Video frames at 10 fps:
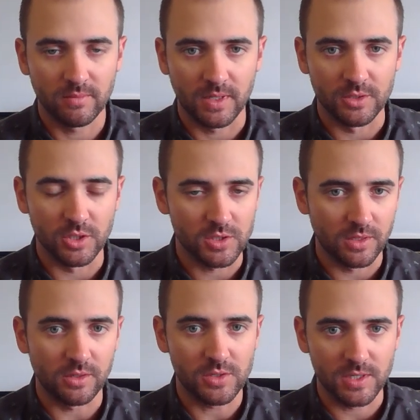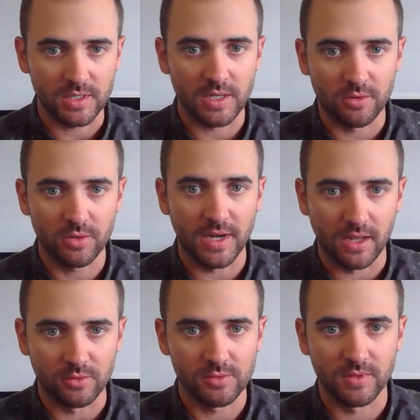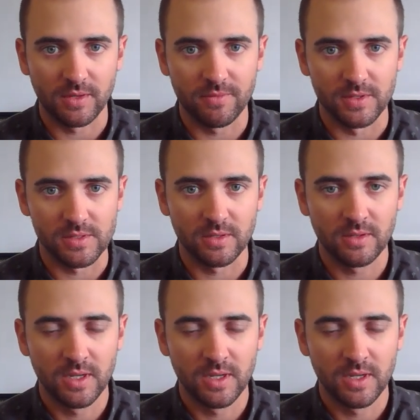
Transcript: just under $600 for that visit.